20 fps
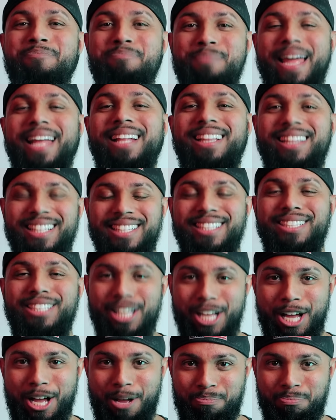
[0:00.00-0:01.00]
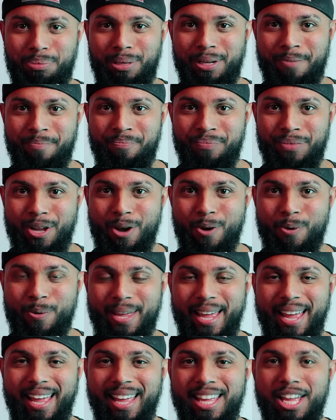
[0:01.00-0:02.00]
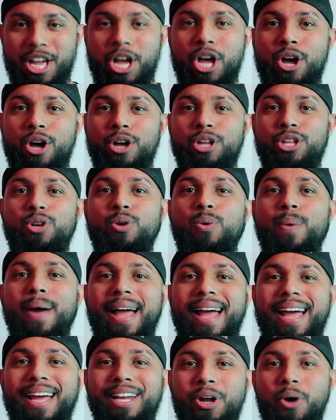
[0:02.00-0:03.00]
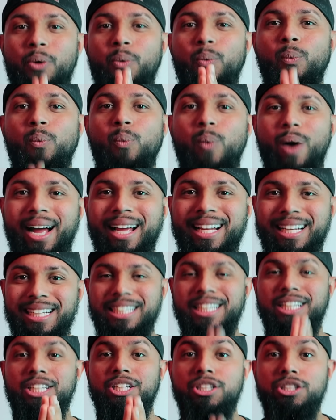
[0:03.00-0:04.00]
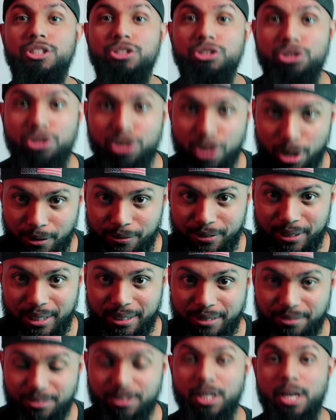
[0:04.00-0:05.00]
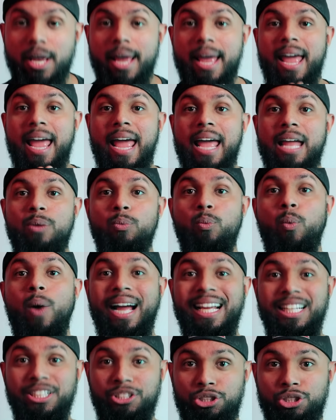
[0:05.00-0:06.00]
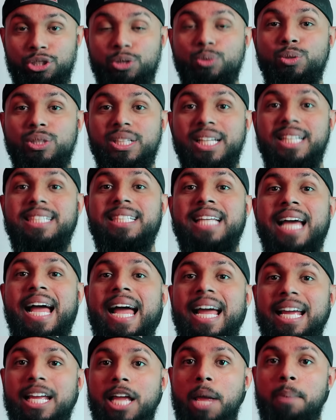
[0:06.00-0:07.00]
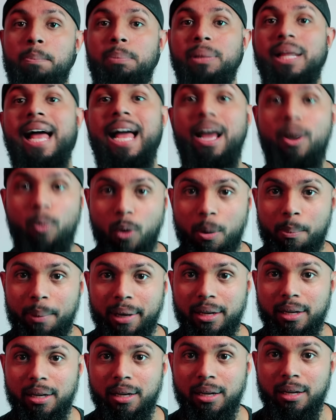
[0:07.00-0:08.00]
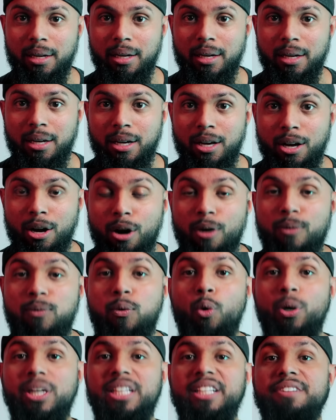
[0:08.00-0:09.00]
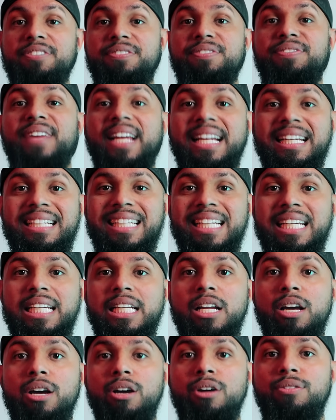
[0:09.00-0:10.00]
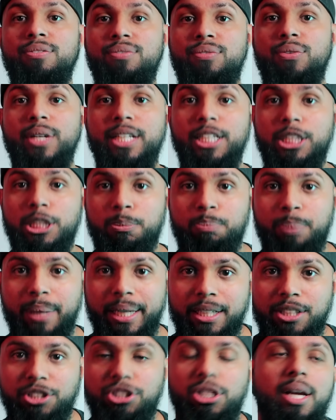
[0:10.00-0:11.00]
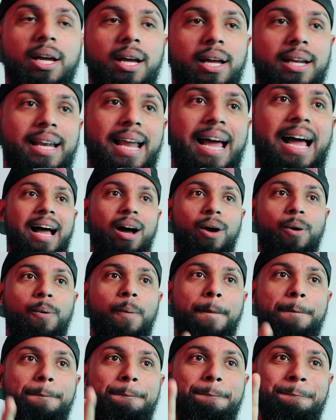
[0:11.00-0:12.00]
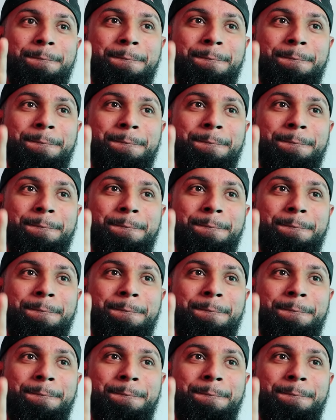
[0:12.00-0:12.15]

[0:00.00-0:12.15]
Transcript: make this up, okay? You had white conservatives and white Jews attack a black woman for defending free speech. Now,